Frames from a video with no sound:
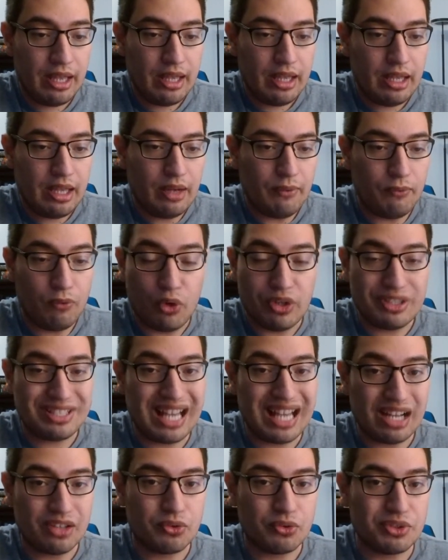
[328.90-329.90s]
voice
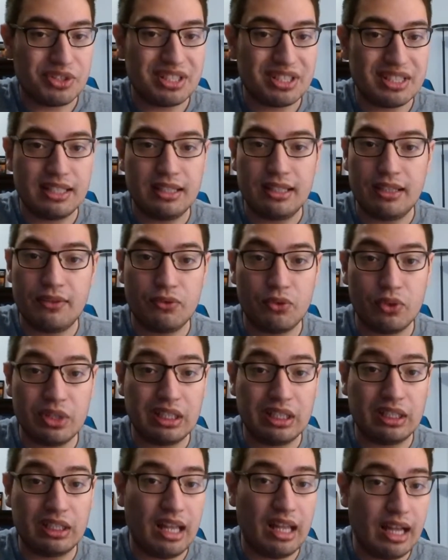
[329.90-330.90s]
actors
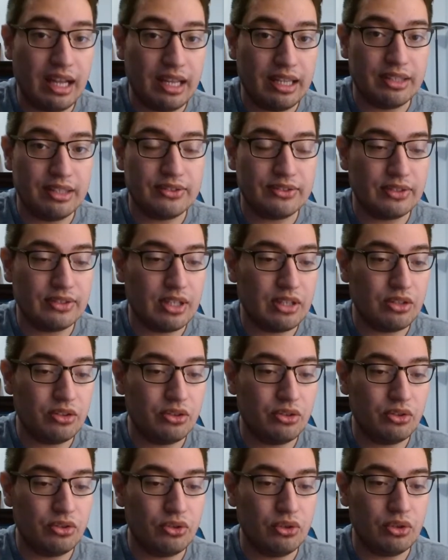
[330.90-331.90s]
delivering lines
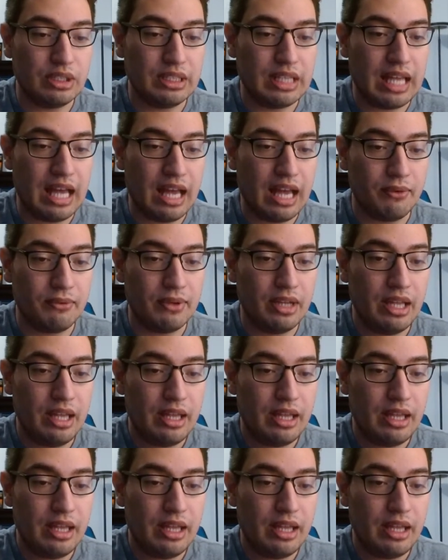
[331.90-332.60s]
and you can have